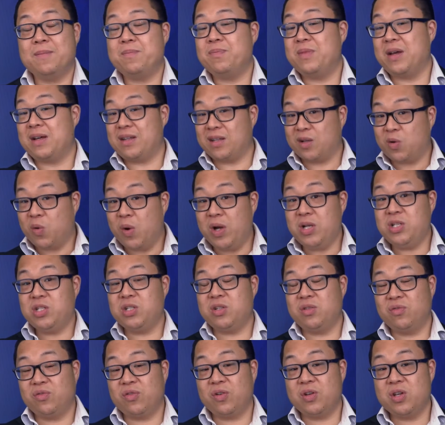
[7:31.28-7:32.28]
Now the
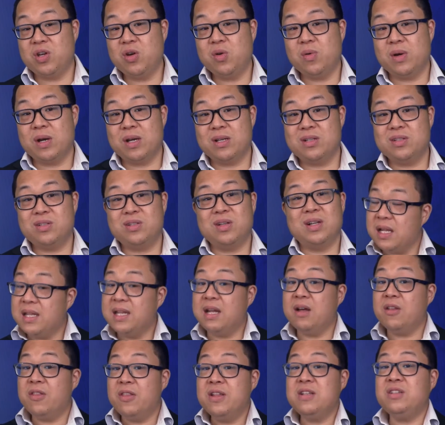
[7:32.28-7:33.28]
question for you is,
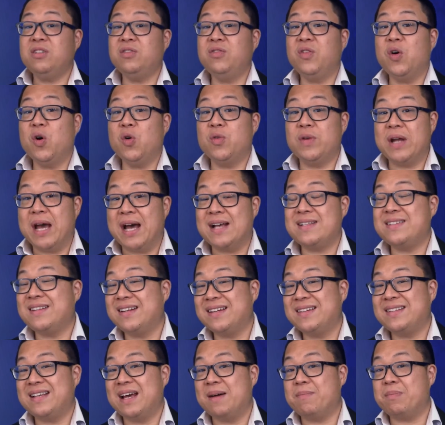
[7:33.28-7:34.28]
now this phone, as an
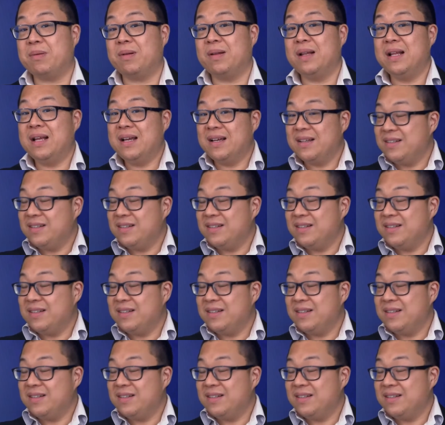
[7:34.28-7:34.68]
example,